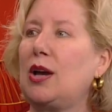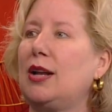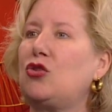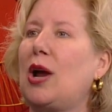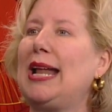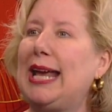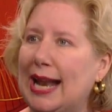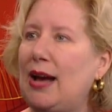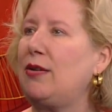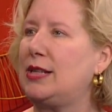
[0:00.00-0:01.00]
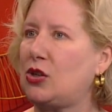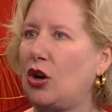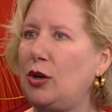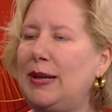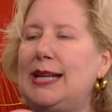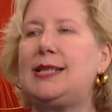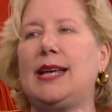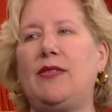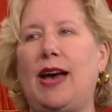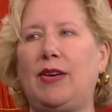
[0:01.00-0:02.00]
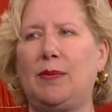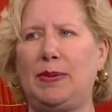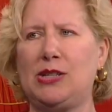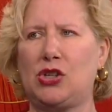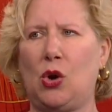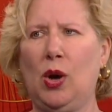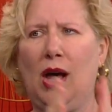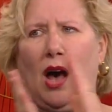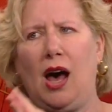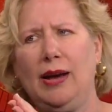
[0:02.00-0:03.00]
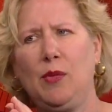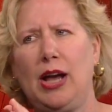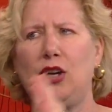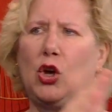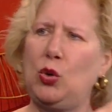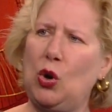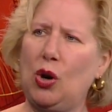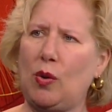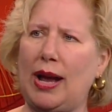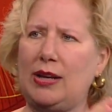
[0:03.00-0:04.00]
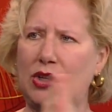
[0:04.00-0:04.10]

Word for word: going to try to get out of this argument instead of having it be so, I'm right, no, you're right.